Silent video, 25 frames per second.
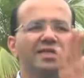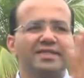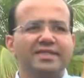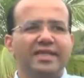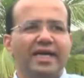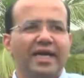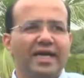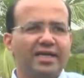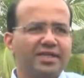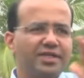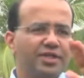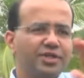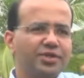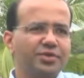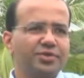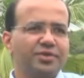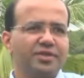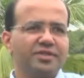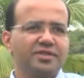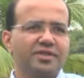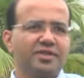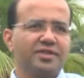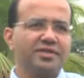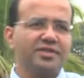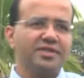See, attitude
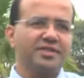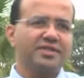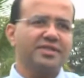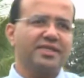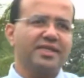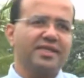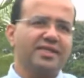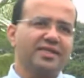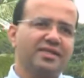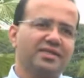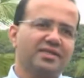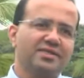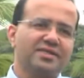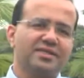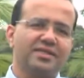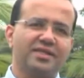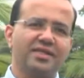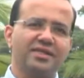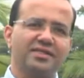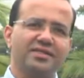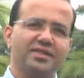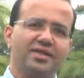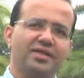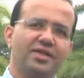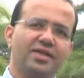is on this side,
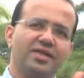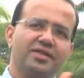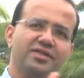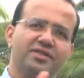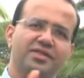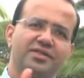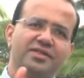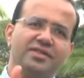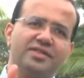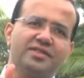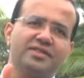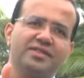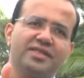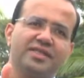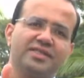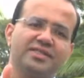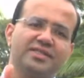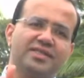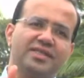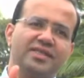skills and knowledge on this side.